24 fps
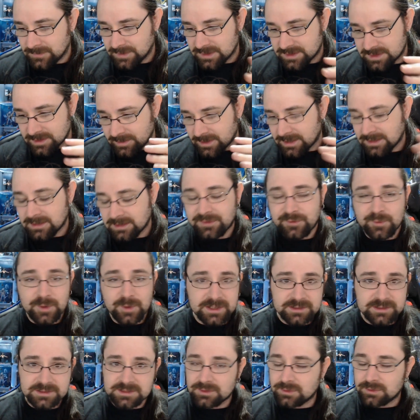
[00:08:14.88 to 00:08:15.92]
several
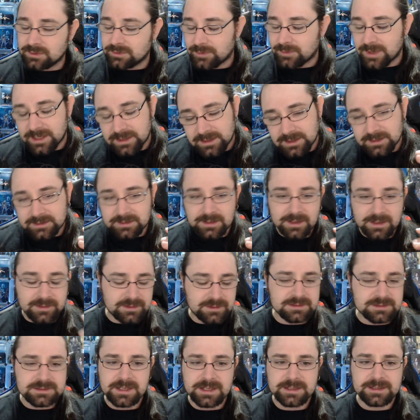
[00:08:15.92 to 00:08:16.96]
threads on Reddit and
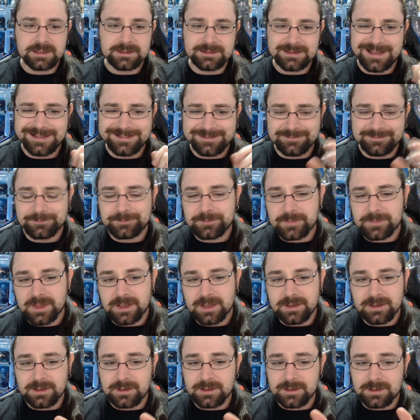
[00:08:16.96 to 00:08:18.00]
things like that that
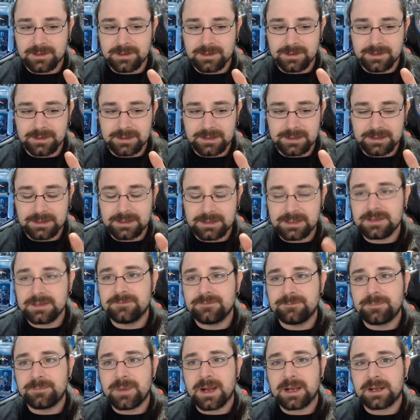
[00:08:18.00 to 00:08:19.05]

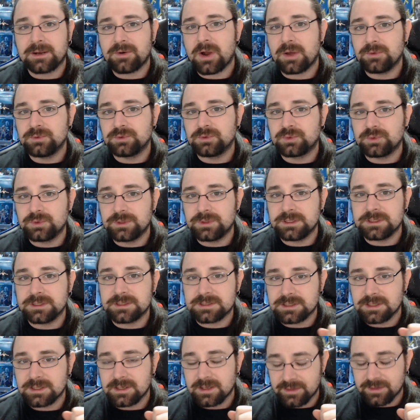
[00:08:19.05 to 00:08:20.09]
give background to
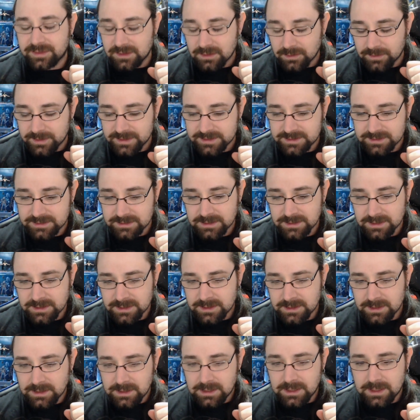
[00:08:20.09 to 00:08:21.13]
these theories.
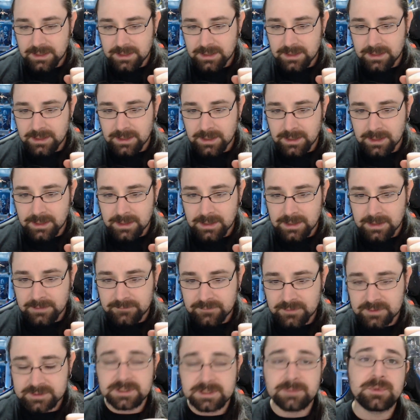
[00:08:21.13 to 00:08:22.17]

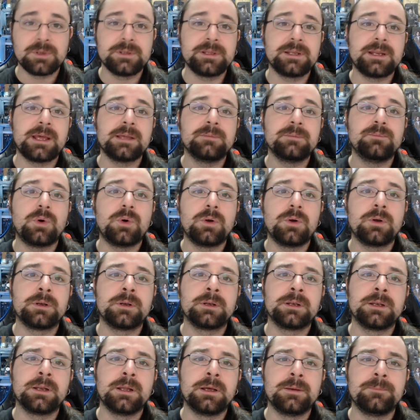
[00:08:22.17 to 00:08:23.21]
For example, the
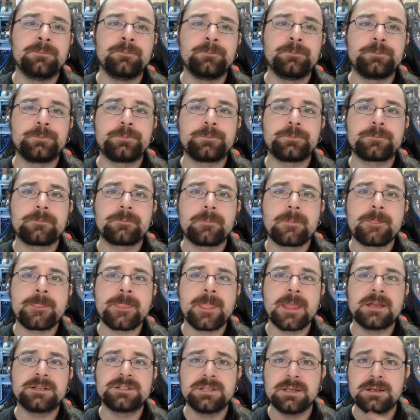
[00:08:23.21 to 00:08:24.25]
Nightborn
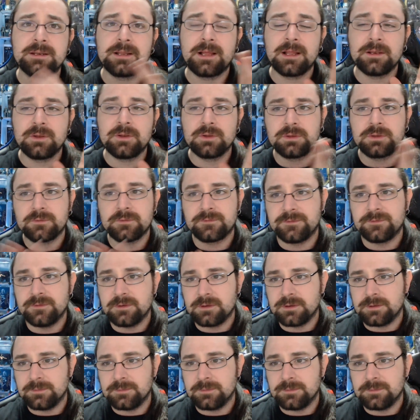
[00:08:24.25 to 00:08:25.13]
shared a lot of